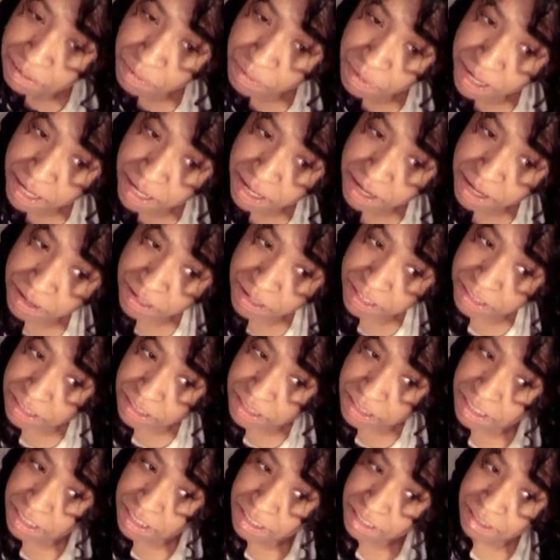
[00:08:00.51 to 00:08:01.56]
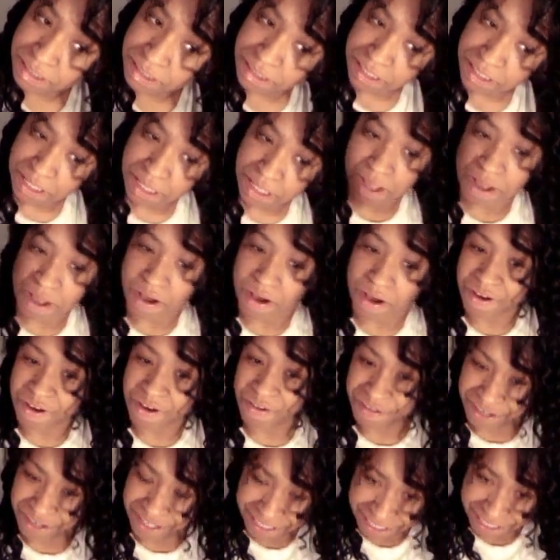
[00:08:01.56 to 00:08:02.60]
my hair that's
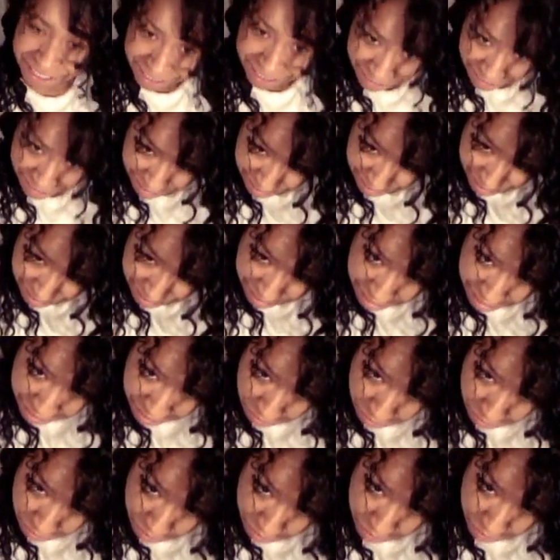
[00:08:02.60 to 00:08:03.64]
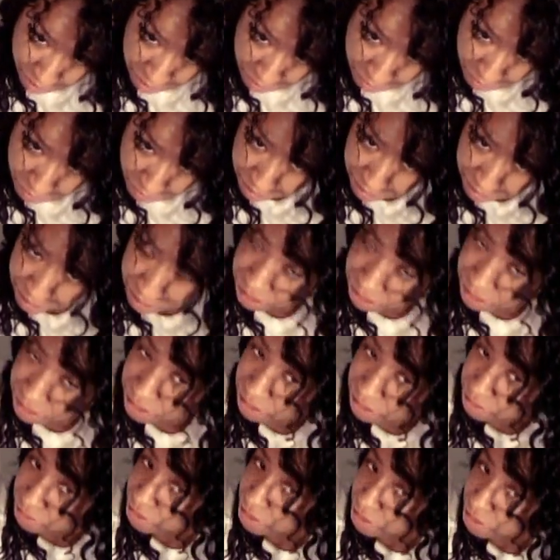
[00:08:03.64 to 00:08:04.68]
always not doing what I want it to
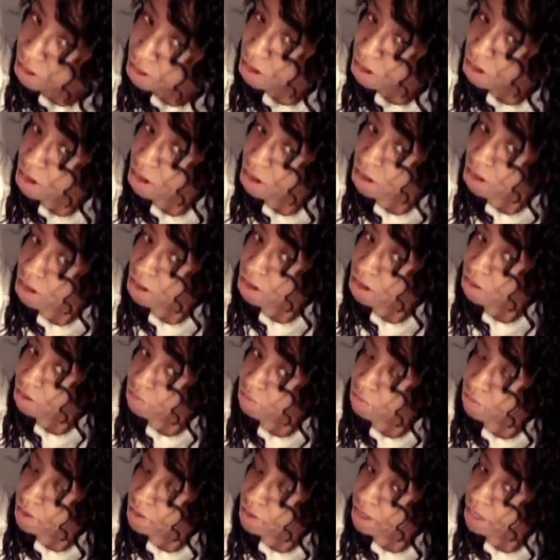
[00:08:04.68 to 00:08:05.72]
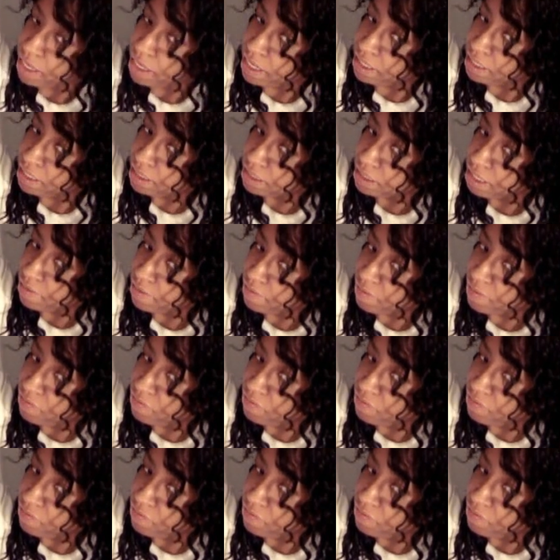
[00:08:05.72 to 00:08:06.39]
do. Always. Never